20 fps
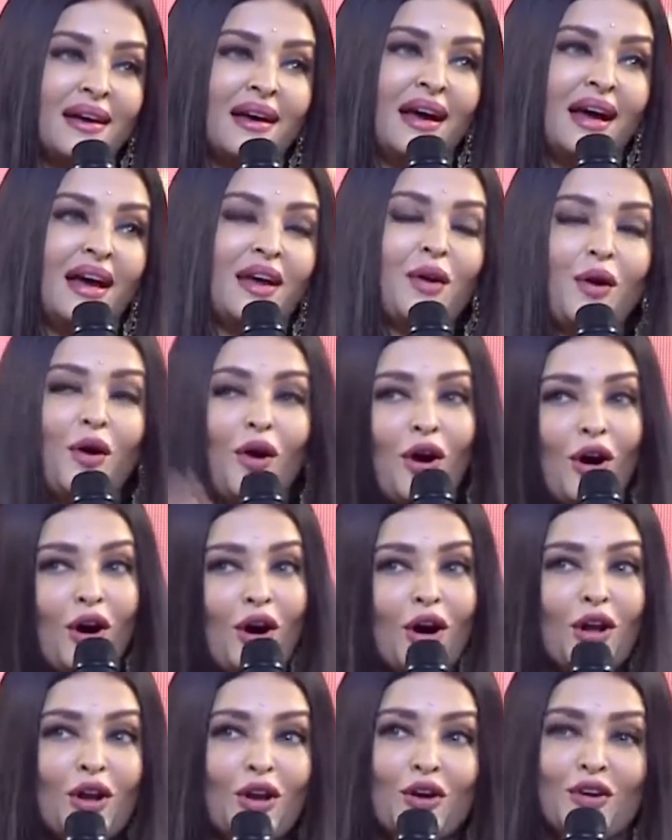and
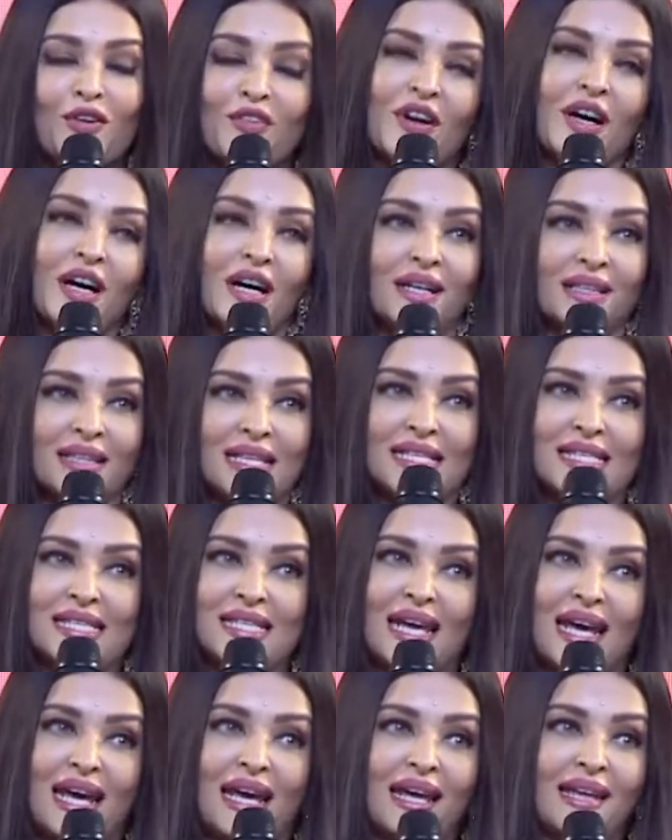all over the
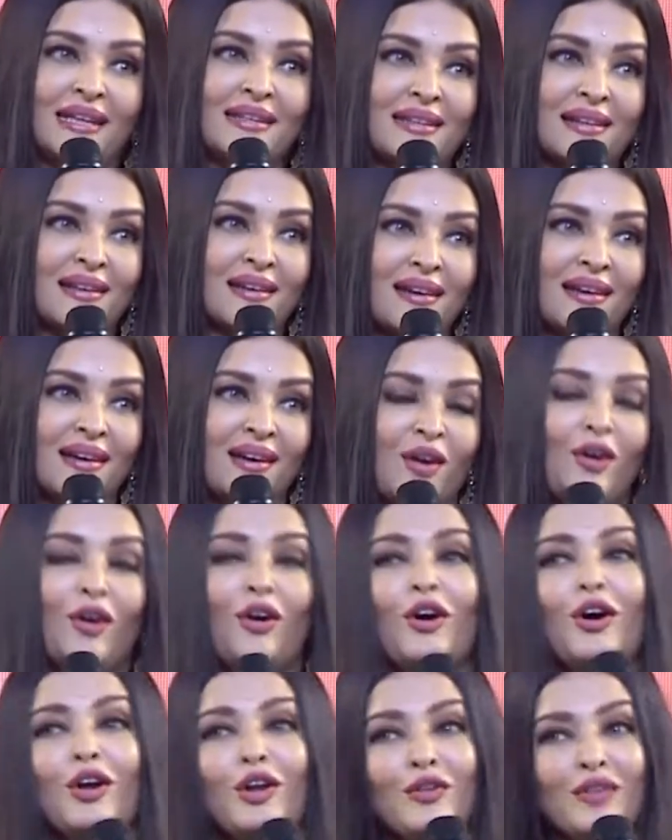state,
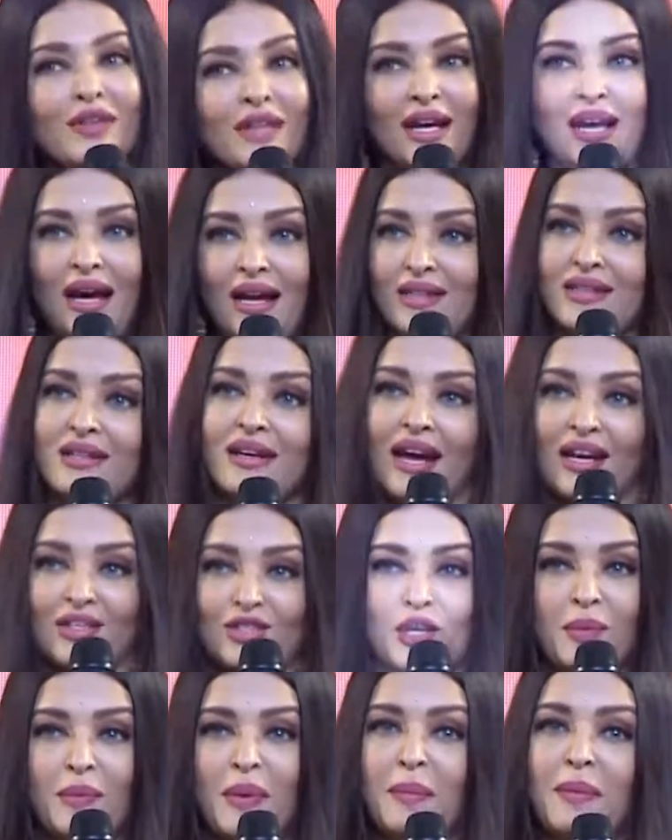all over the country
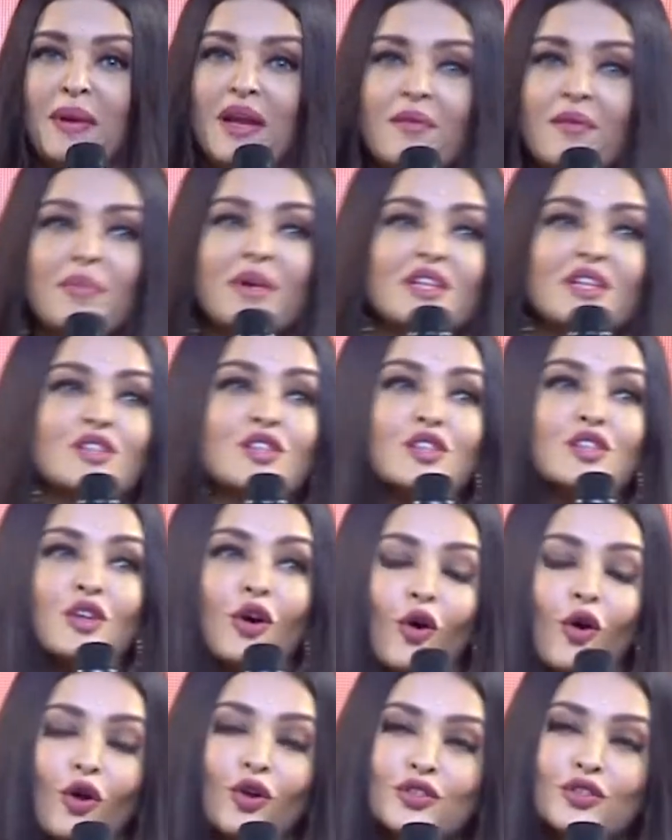actually. People have been
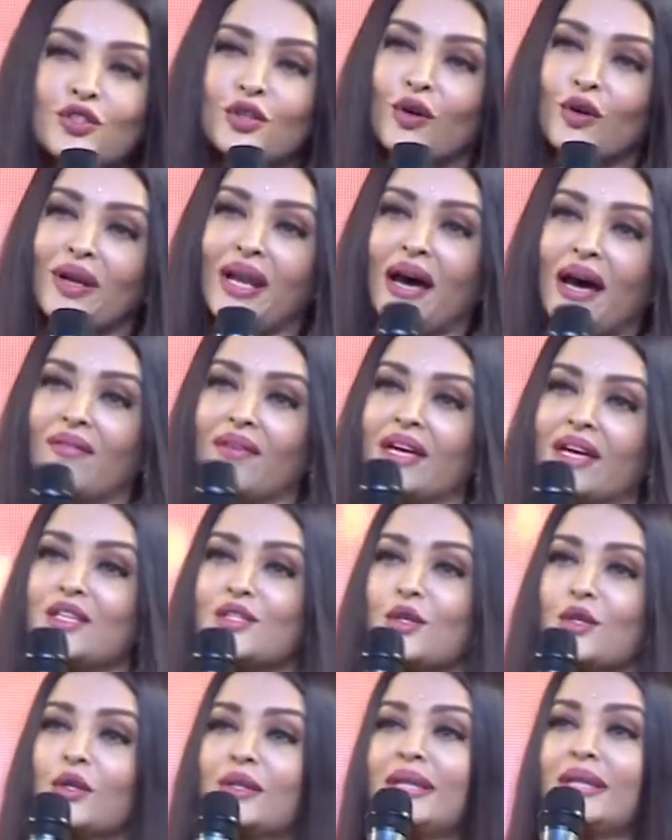so, so loving.
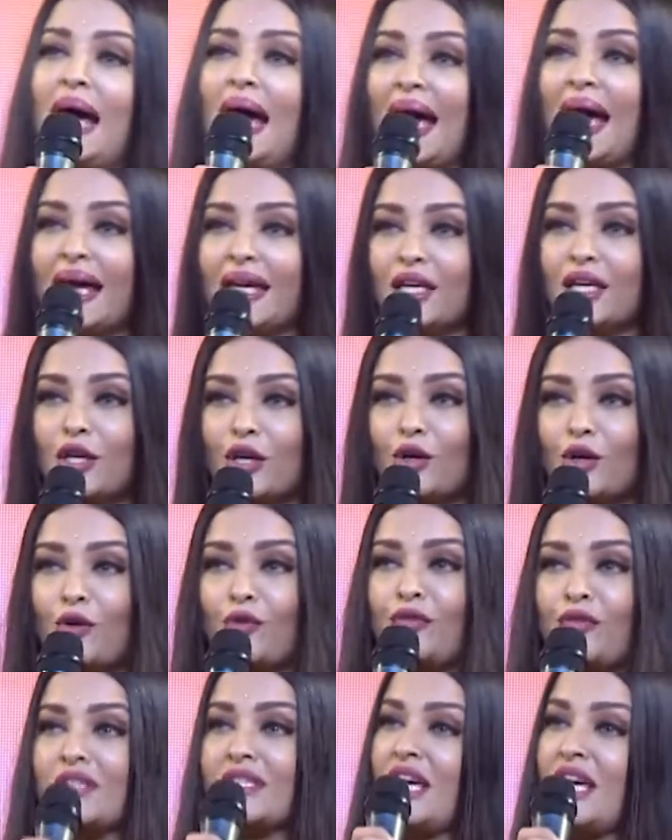So thank you
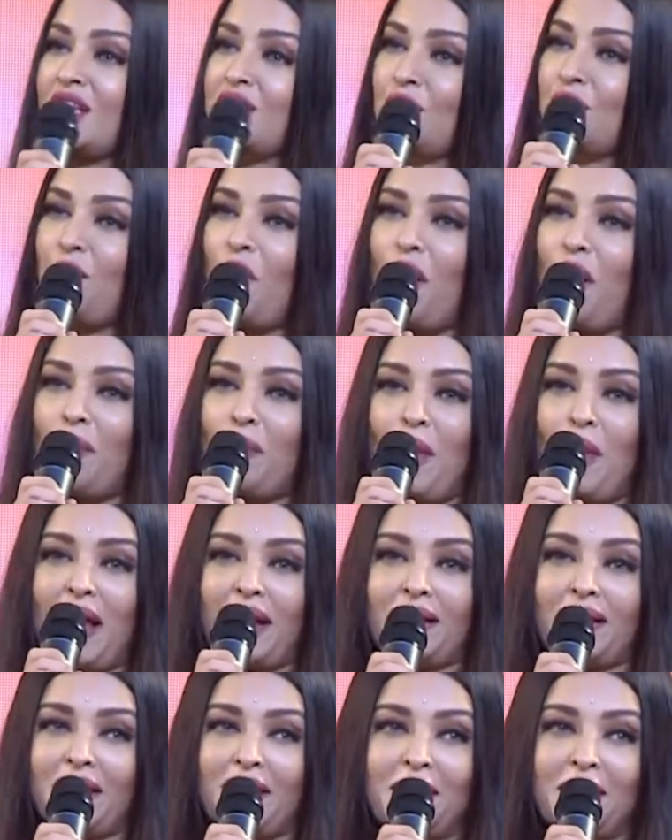for such a warm
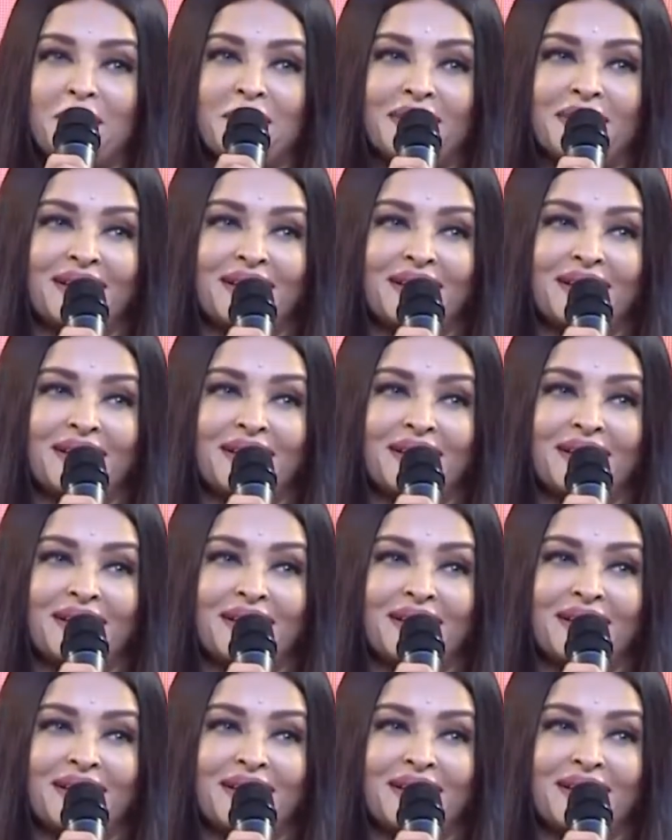welcome.